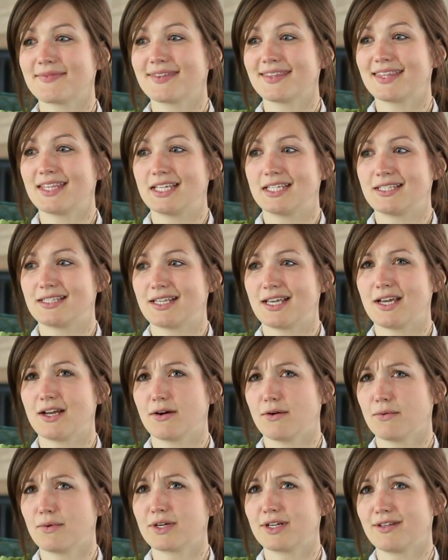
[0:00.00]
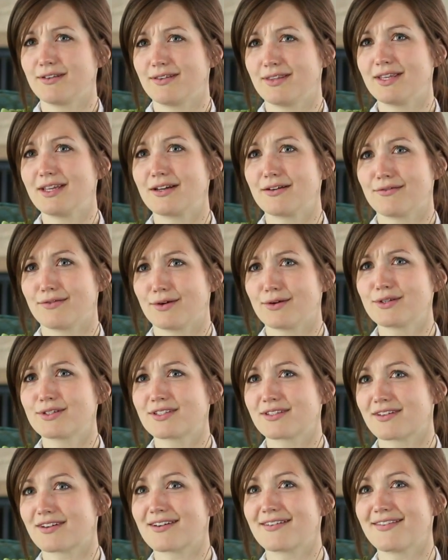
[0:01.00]
they'd say, "Oh, what do you think of
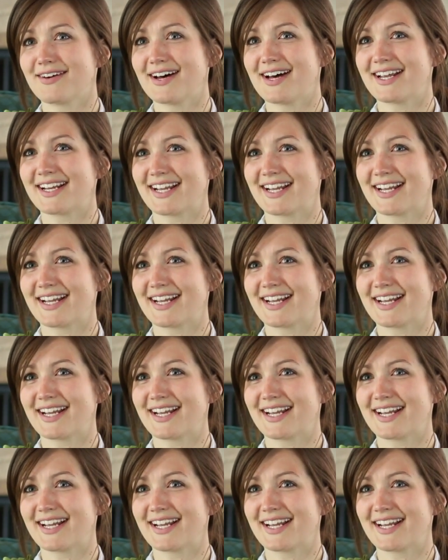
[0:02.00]
Ostrava?"